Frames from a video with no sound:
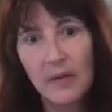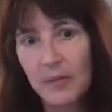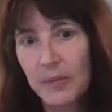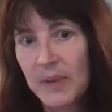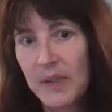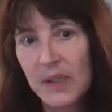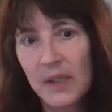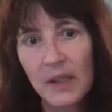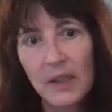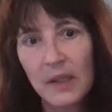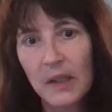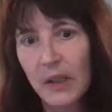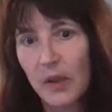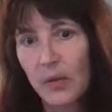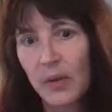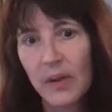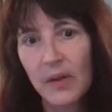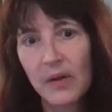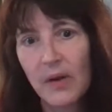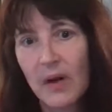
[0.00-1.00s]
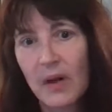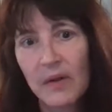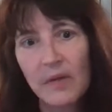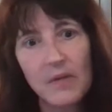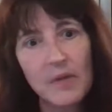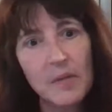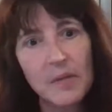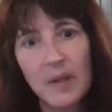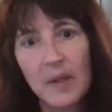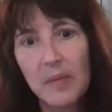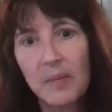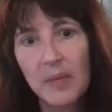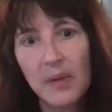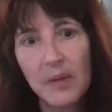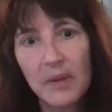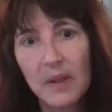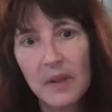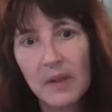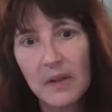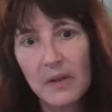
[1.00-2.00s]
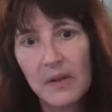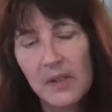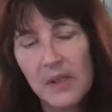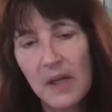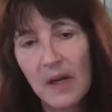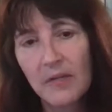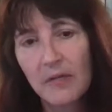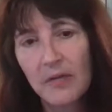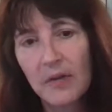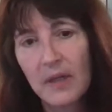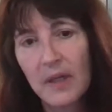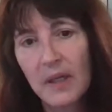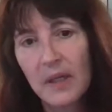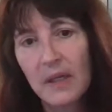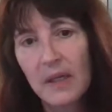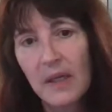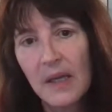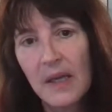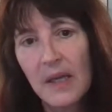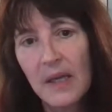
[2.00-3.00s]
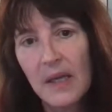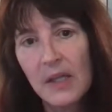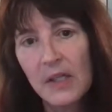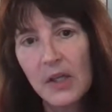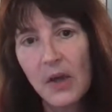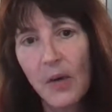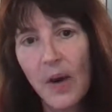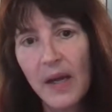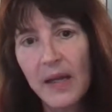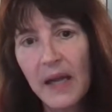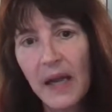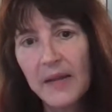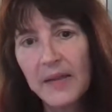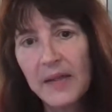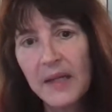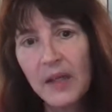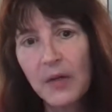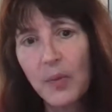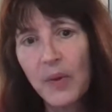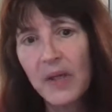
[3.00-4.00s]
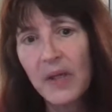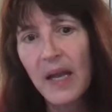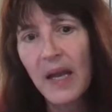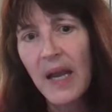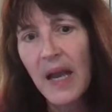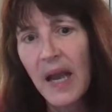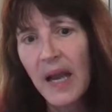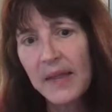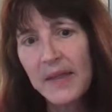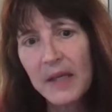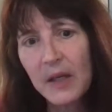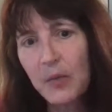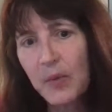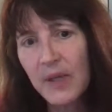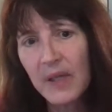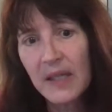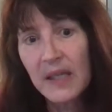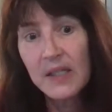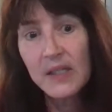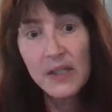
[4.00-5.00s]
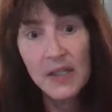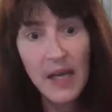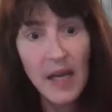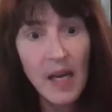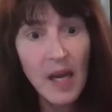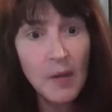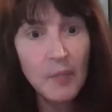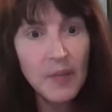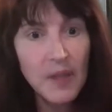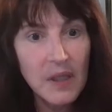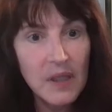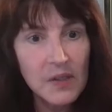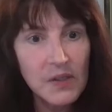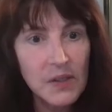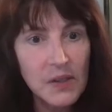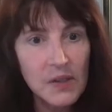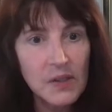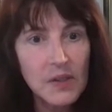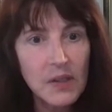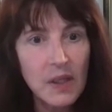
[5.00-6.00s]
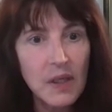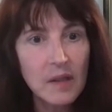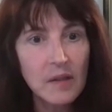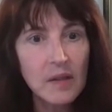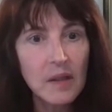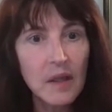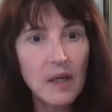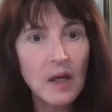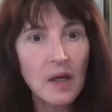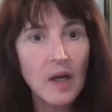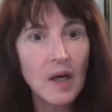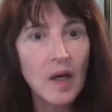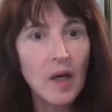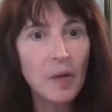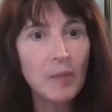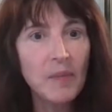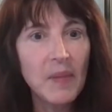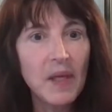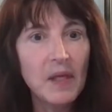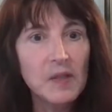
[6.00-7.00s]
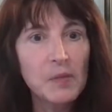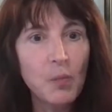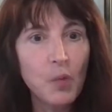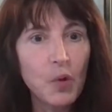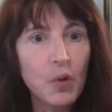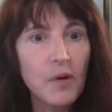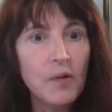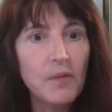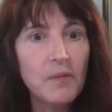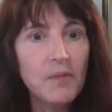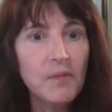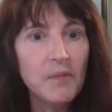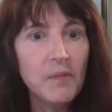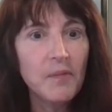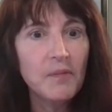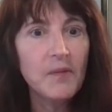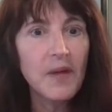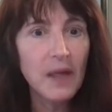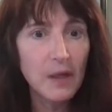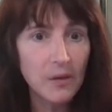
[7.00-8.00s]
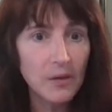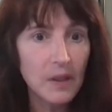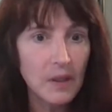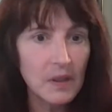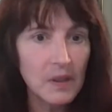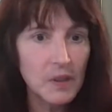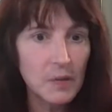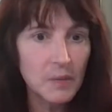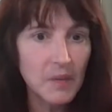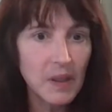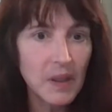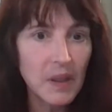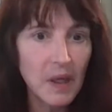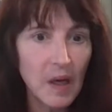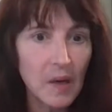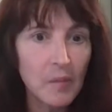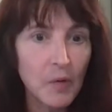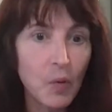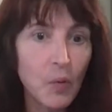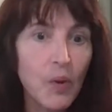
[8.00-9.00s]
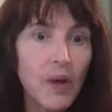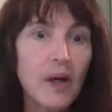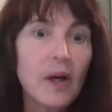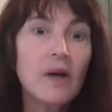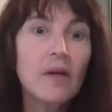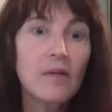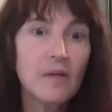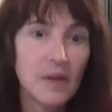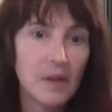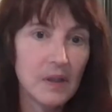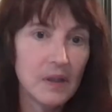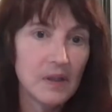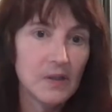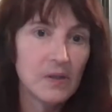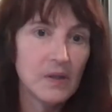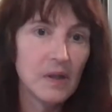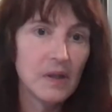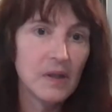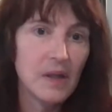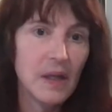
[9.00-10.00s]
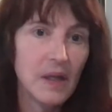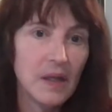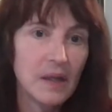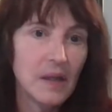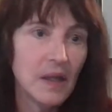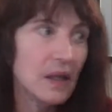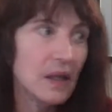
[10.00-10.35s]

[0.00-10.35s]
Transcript: particularly with all of the people that are suffering. So I think what needs to happen is that as more veterans become aware of this, they